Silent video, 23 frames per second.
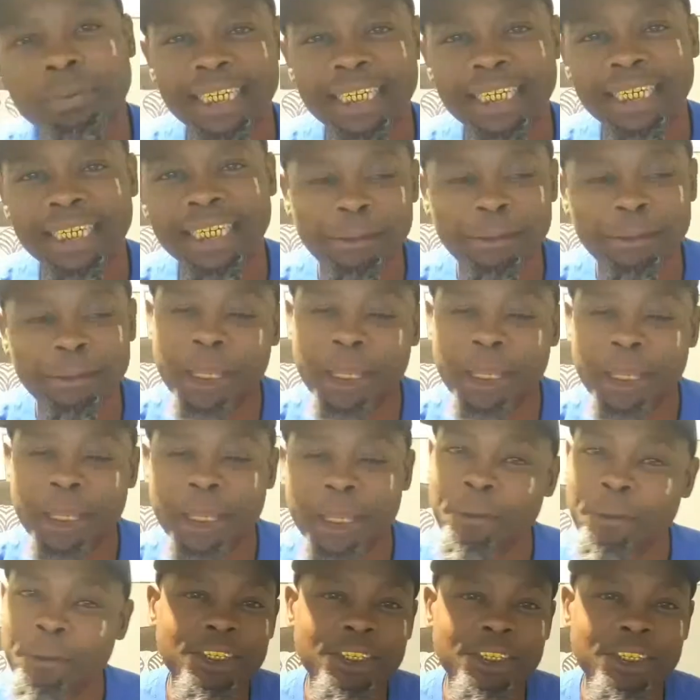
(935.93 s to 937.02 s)
saying? That don't
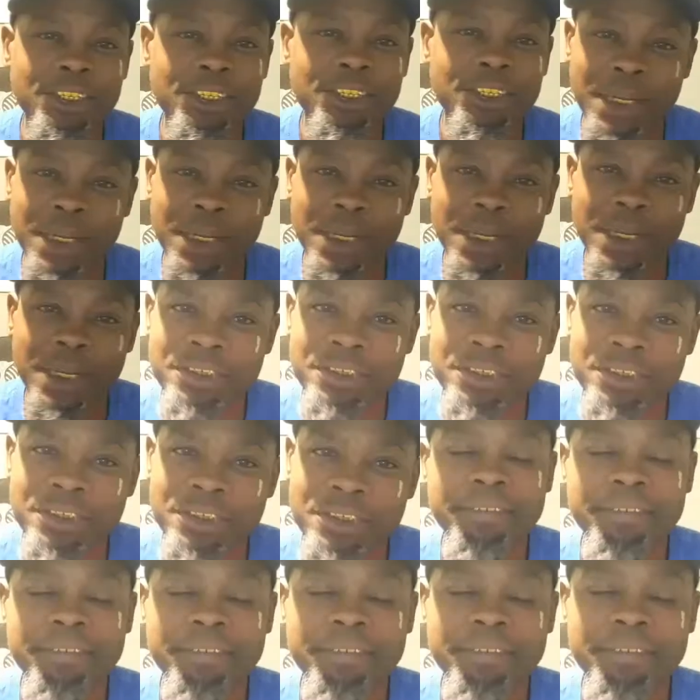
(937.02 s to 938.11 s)
mean you ain't no slave
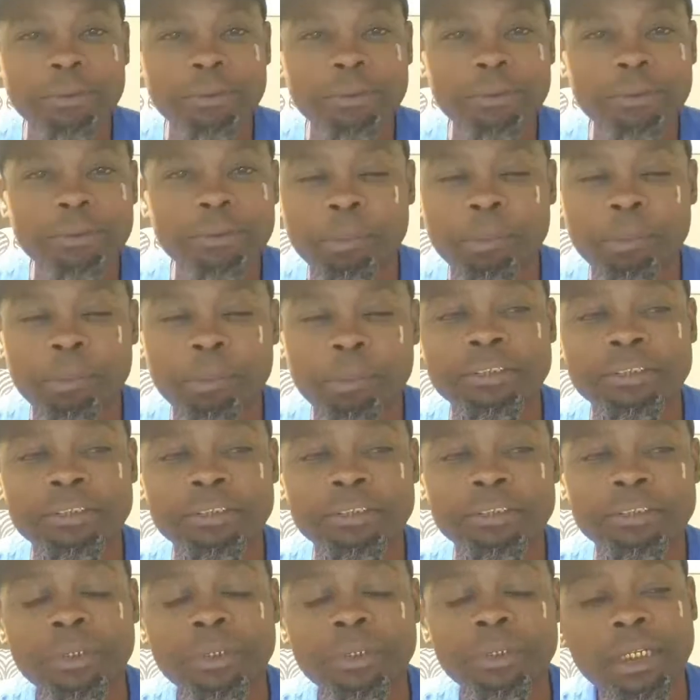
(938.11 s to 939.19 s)
though. You know what I mean?
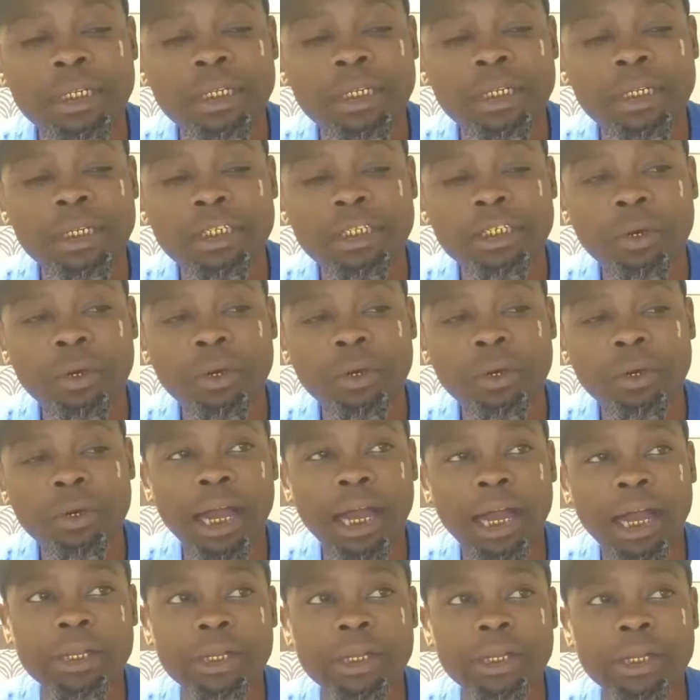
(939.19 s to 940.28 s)
So, you know, I, I
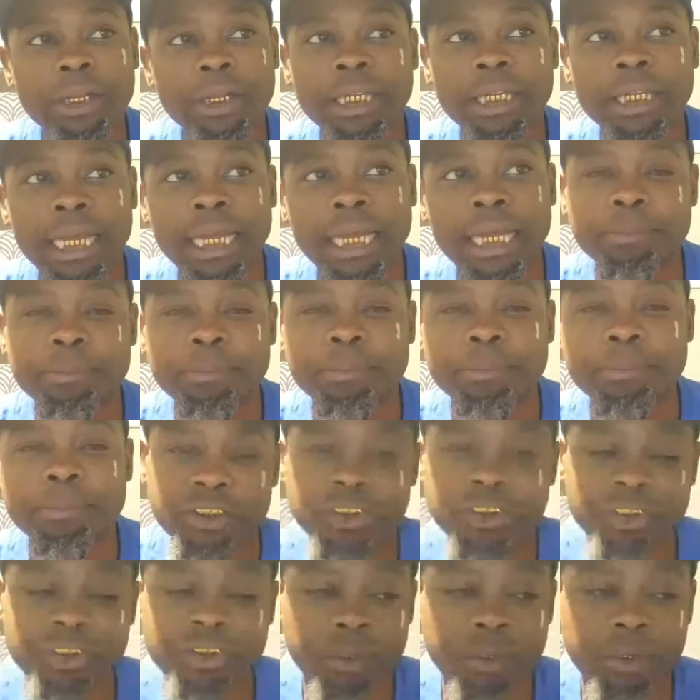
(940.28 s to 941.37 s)
realize the
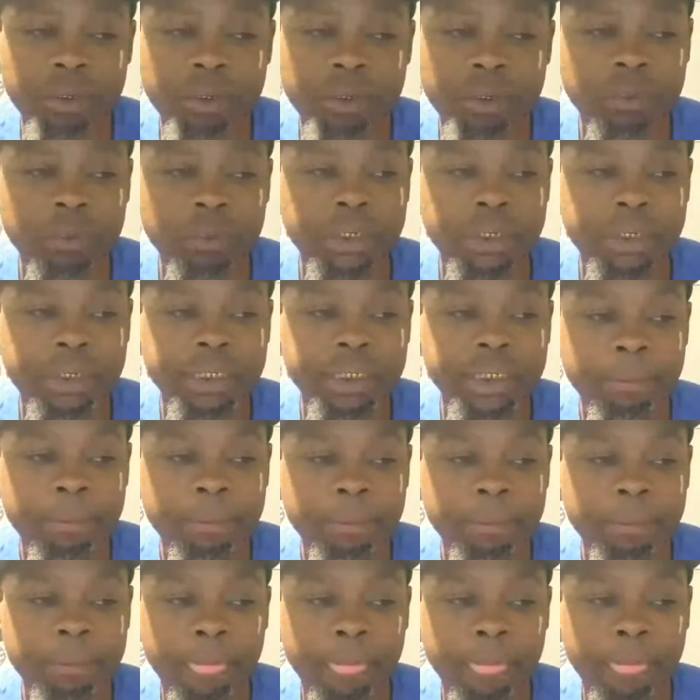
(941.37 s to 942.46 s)
position that we're in
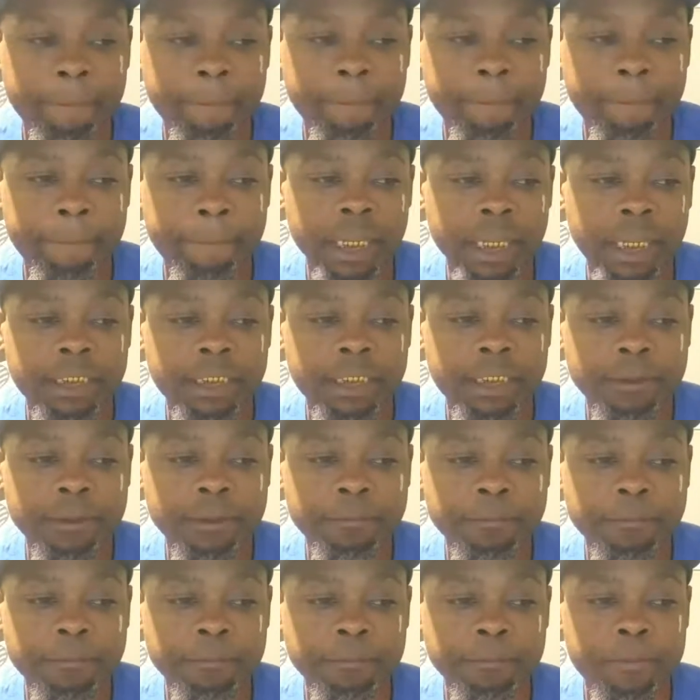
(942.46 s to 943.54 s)

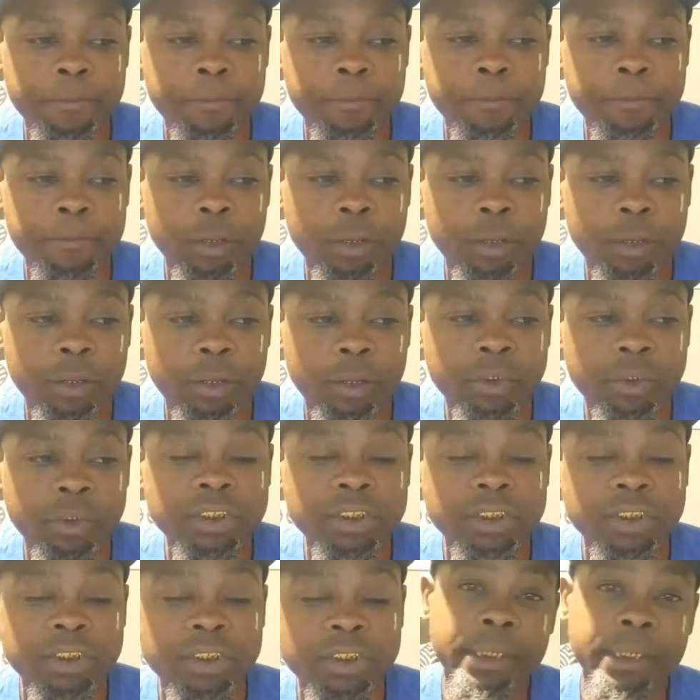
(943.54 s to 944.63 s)
and we just
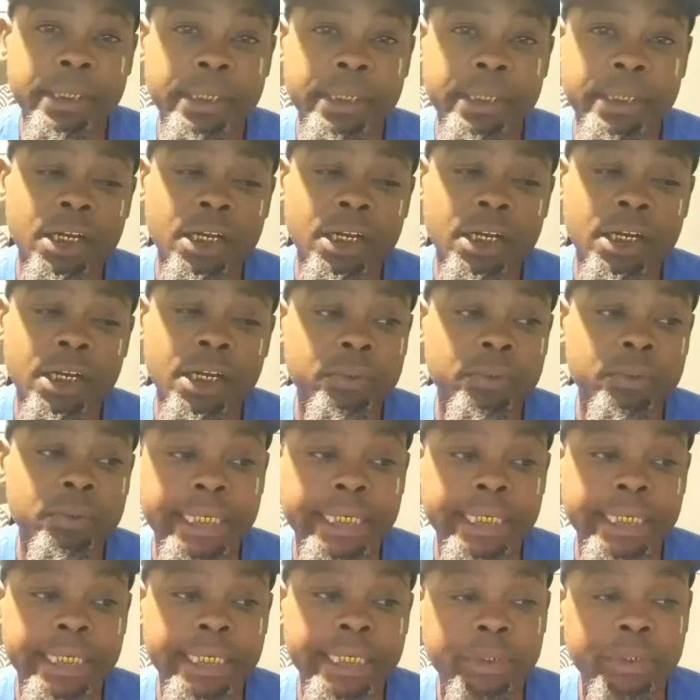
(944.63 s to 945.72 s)
have to be humble
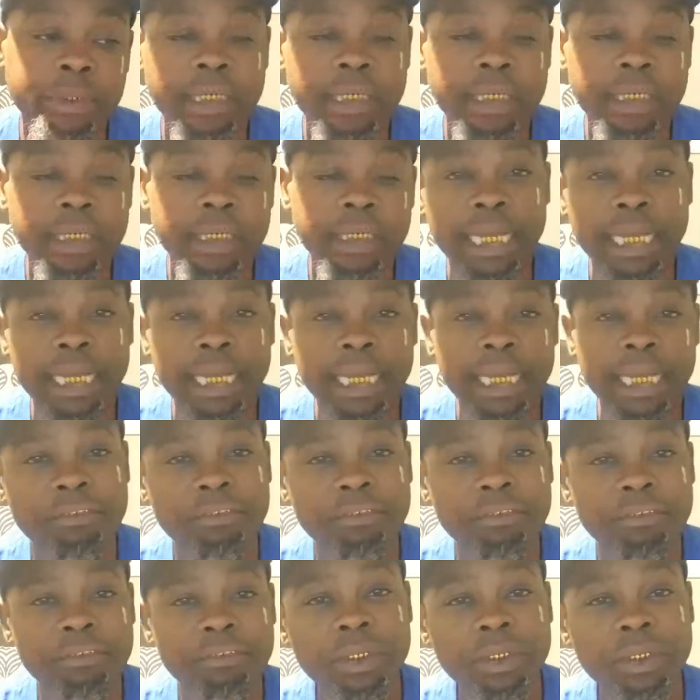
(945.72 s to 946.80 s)
and realize that if we're
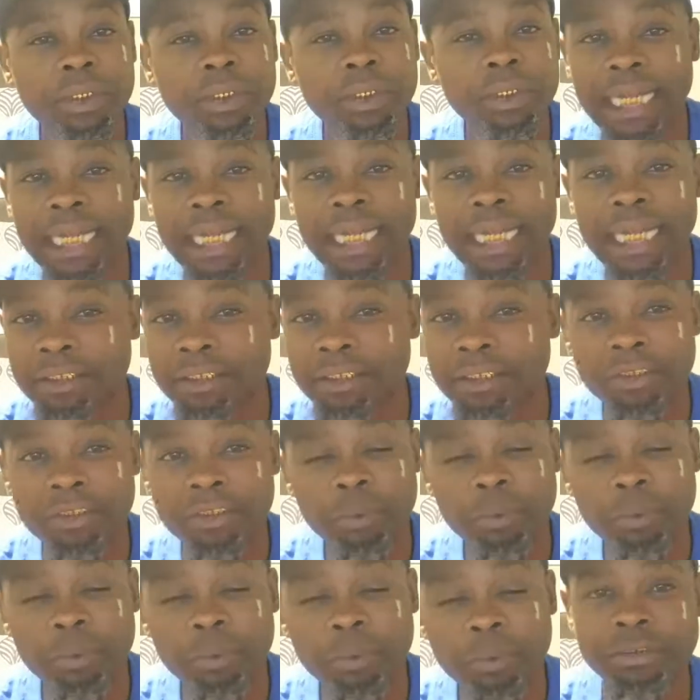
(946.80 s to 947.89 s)
going to take ourselves
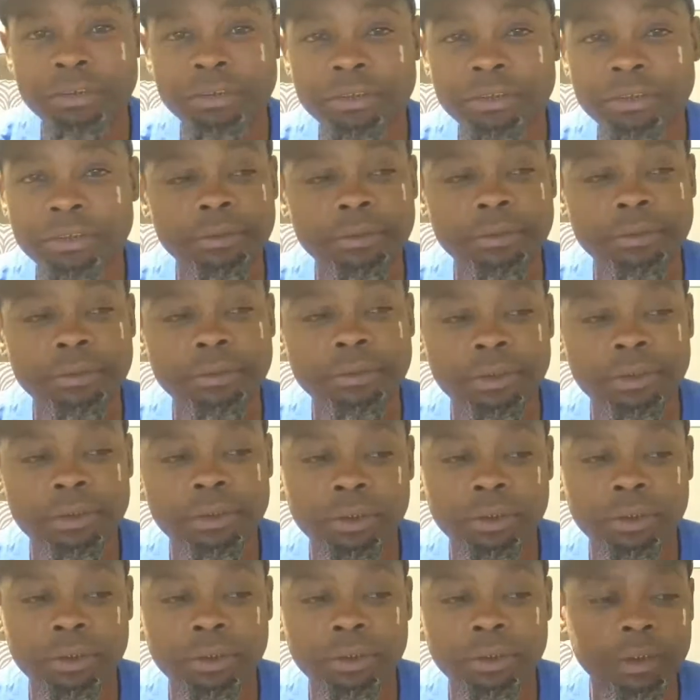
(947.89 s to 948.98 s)
somewhere this year, you
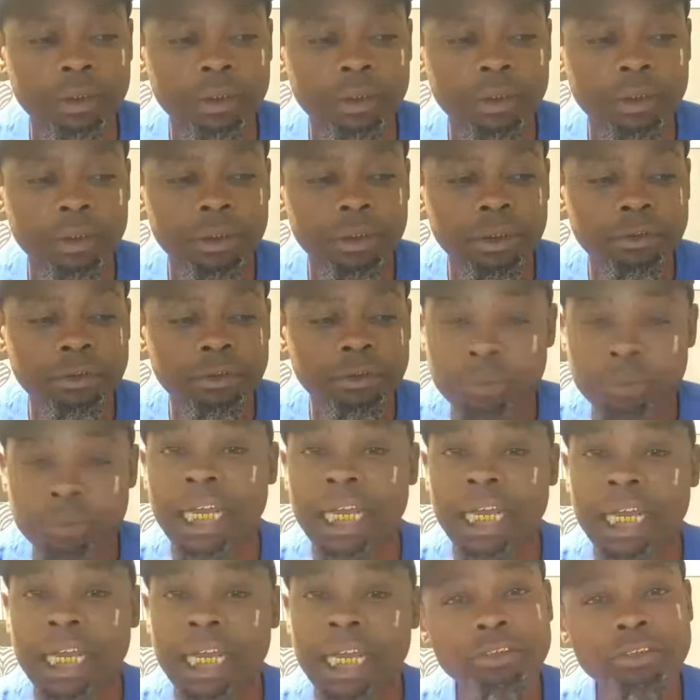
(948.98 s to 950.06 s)
know,
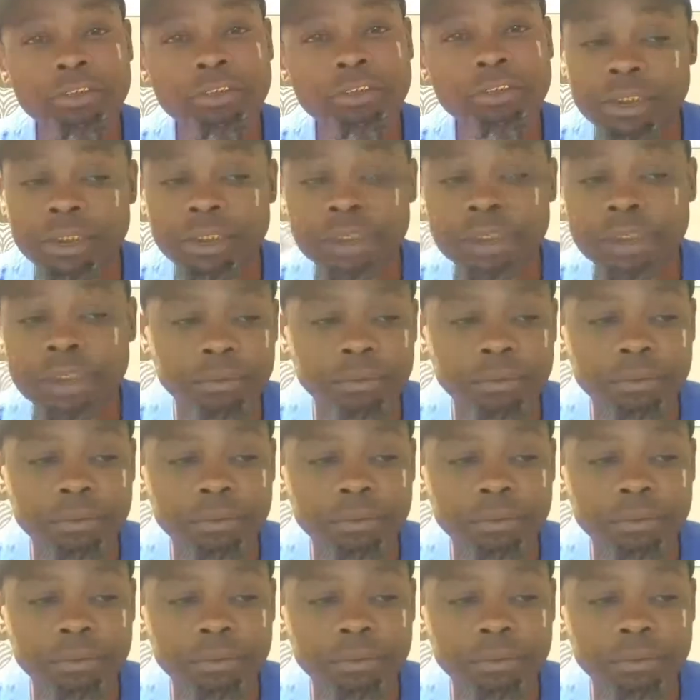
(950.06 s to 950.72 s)
2022,